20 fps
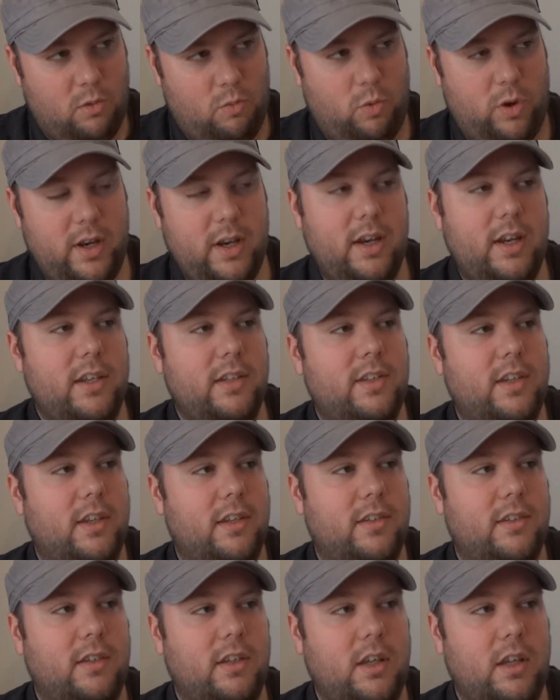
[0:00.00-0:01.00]
What it
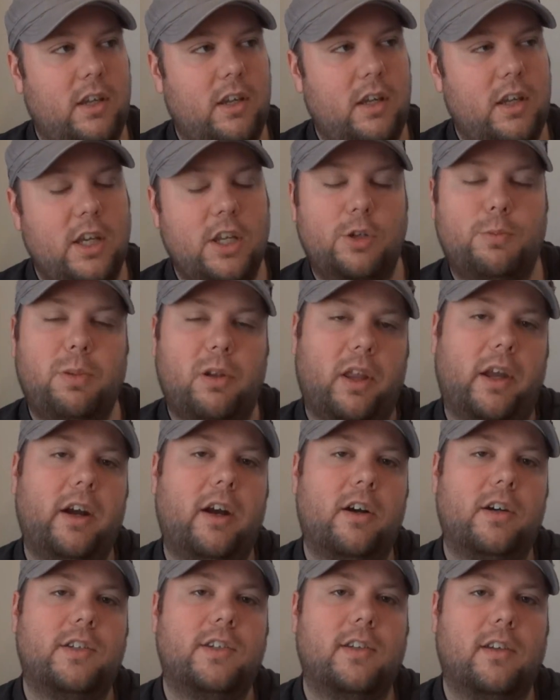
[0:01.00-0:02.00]
is each
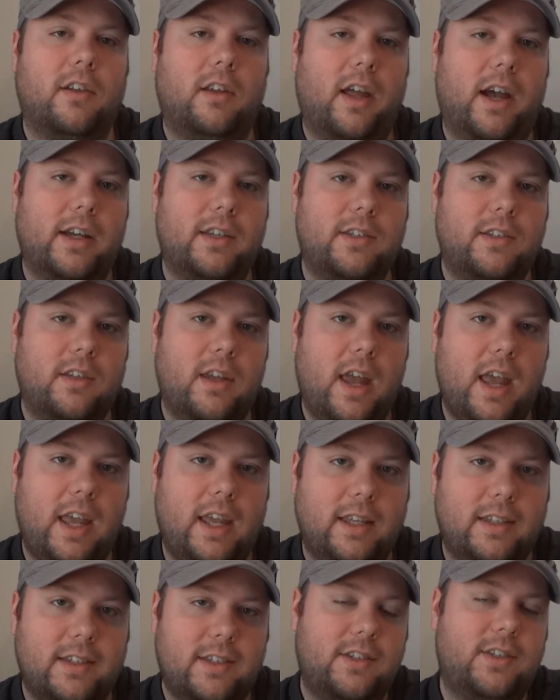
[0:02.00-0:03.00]
player selects
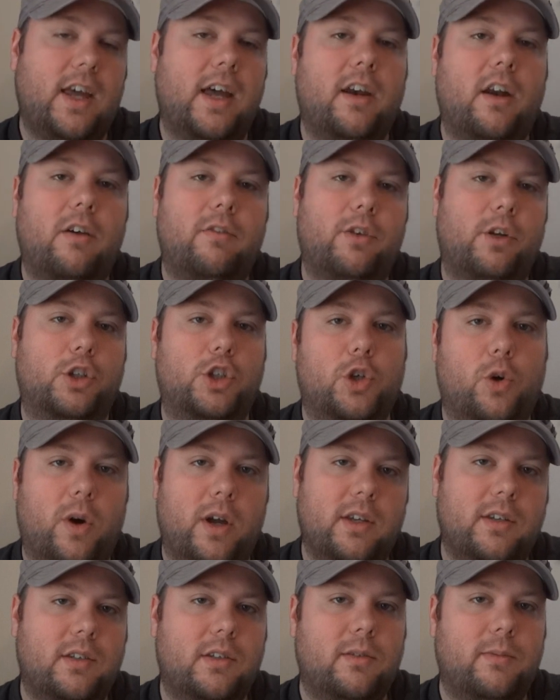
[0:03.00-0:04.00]
a set of their
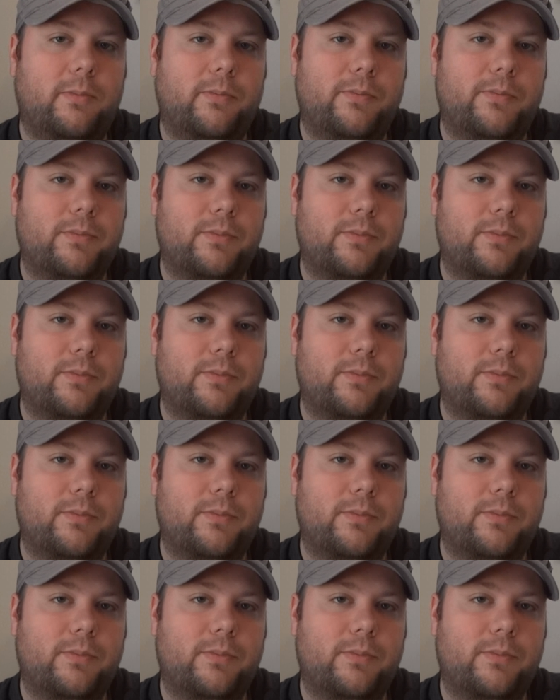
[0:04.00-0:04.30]
choice.